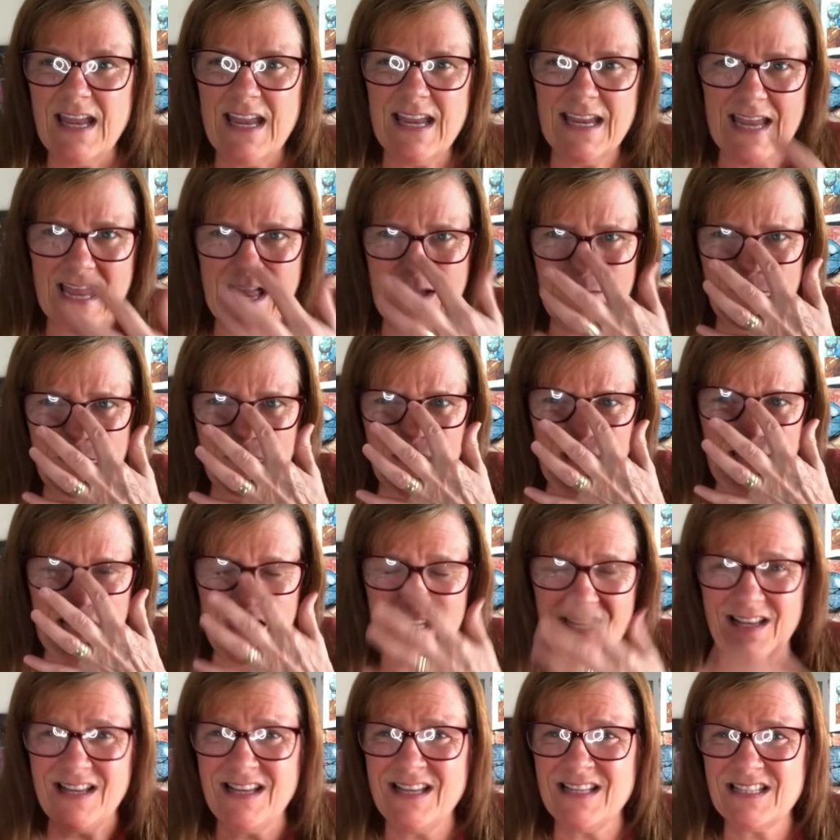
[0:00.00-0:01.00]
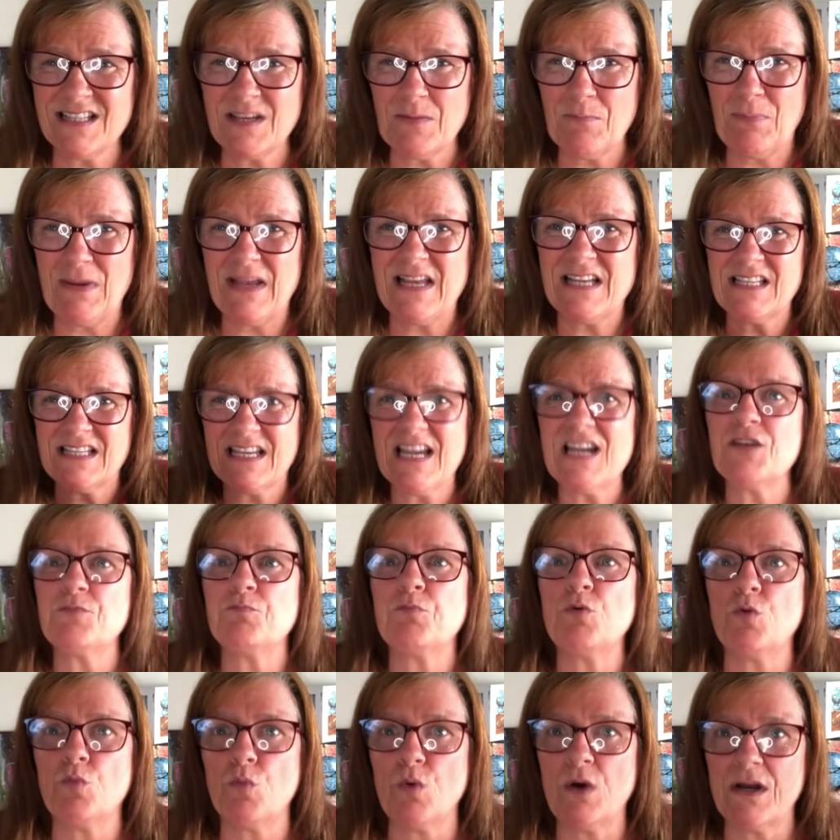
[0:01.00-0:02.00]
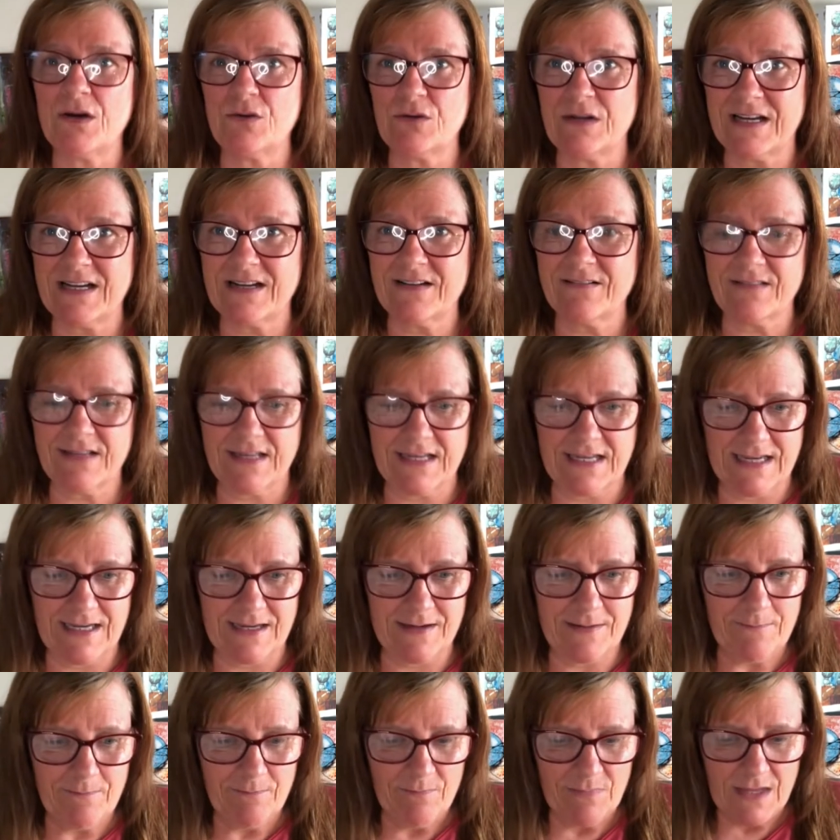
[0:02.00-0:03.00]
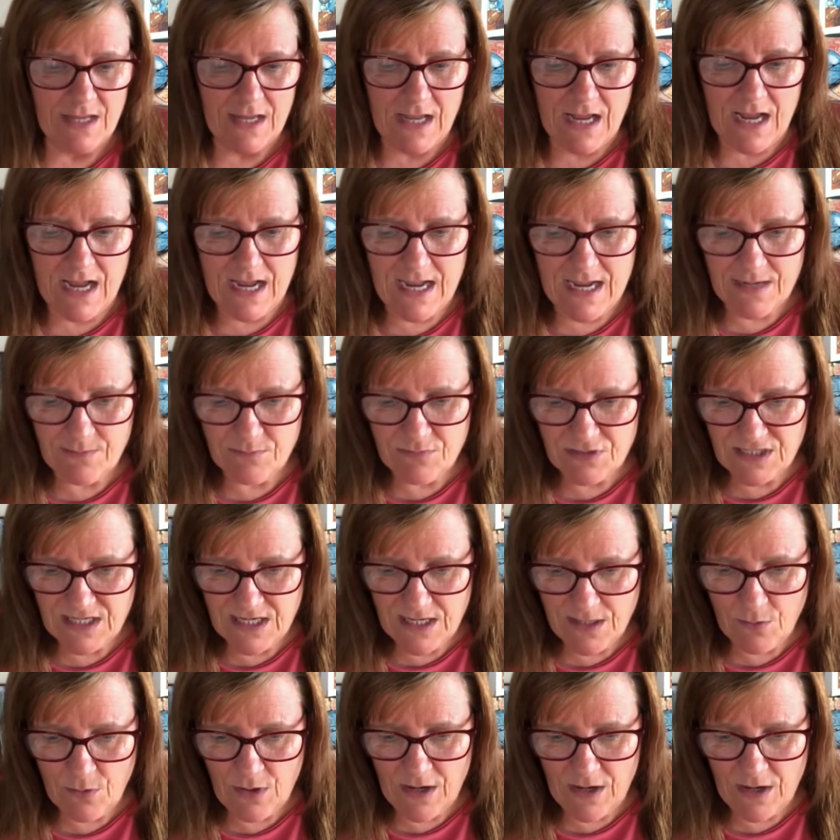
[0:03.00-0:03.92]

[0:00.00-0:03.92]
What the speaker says: it's a big sketchbook world out there. So